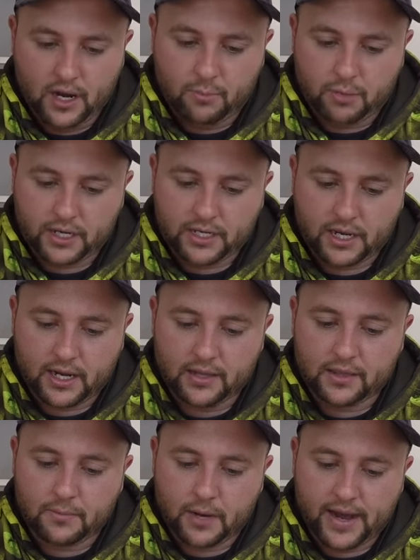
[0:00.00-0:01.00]
but uh,
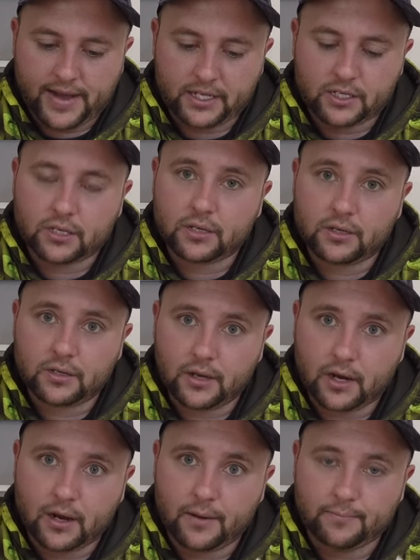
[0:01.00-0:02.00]
them eyes
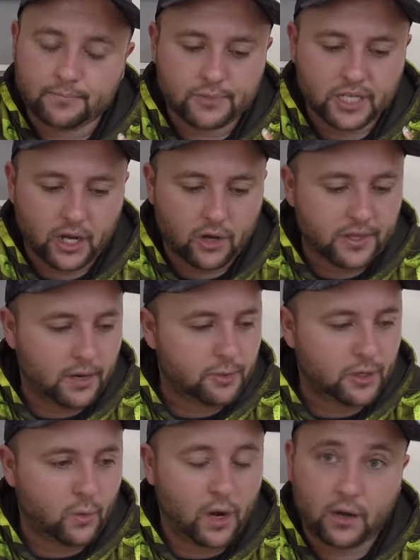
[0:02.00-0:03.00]
um, stay on there
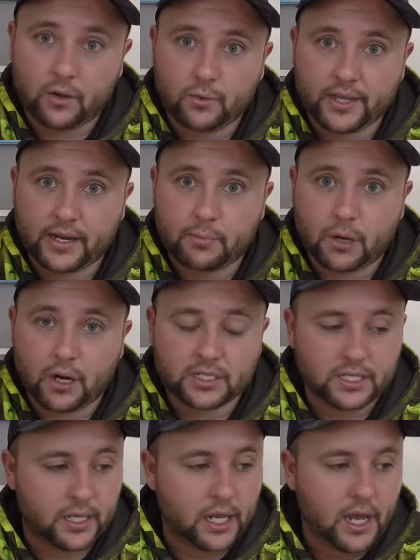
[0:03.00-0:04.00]
pretty well with that
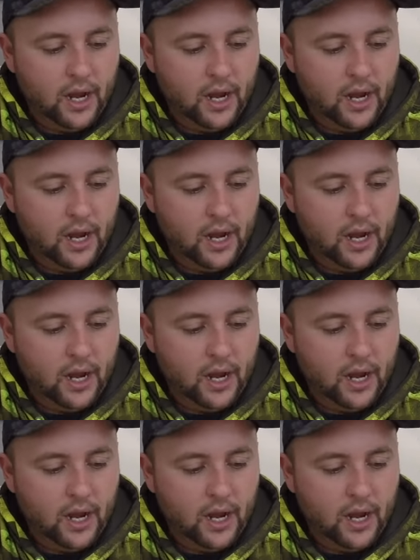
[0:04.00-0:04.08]
epoxy.